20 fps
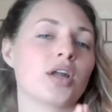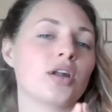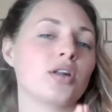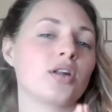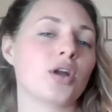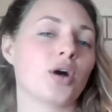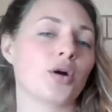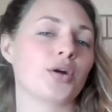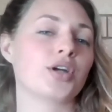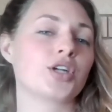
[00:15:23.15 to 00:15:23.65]
and
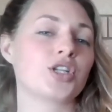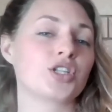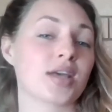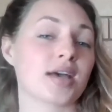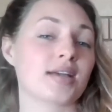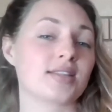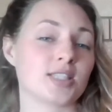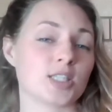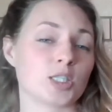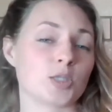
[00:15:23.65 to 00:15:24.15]
nourish
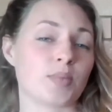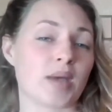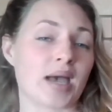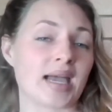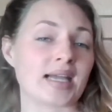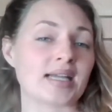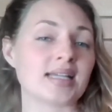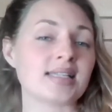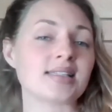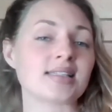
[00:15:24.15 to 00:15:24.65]
that
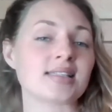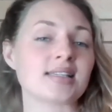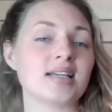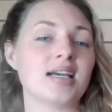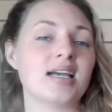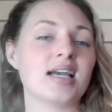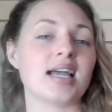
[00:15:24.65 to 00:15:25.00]
space,